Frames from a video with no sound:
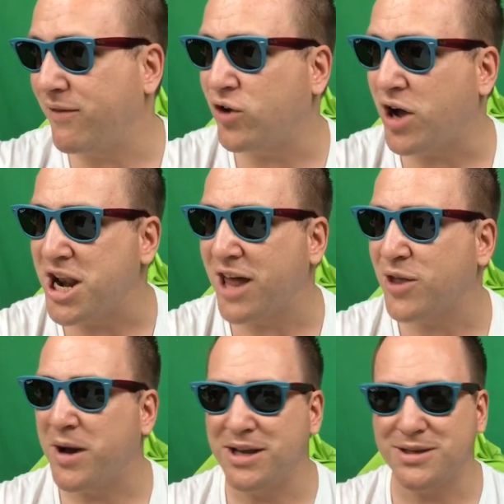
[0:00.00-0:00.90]
I've got
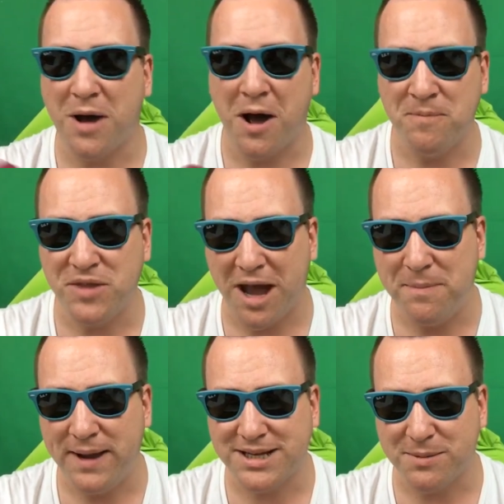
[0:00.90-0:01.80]
another one as well that I
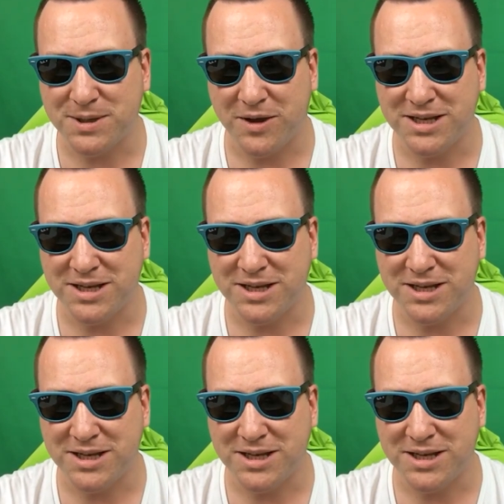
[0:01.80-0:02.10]
picked up as well.